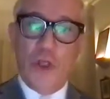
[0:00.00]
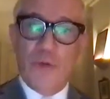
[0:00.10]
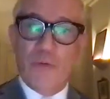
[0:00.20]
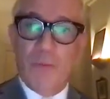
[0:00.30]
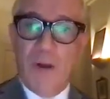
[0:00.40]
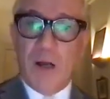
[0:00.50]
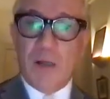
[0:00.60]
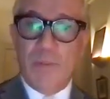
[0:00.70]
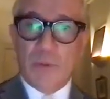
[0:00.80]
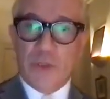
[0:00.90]
the
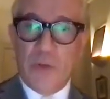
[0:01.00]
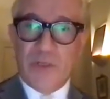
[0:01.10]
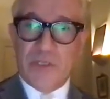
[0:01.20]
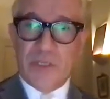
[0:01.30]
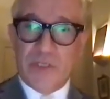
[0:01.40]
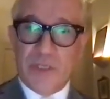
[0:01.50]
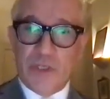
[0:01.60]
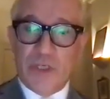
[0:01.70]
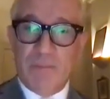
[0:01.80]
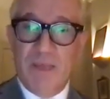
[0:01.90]
remarkable choices that
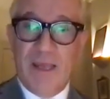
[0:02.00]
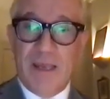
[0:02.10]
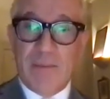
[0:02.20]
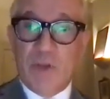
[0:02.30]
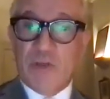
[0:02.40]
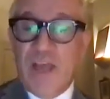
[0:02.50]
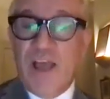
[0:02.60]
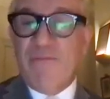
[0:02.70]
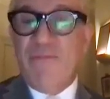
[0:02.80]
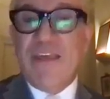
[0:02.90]
she made, because I
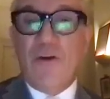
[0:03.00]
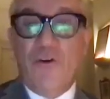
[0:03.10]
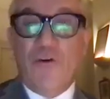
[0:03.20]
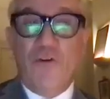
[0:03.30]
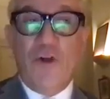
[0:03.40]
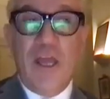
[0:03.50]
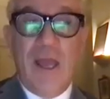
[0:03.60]
feel,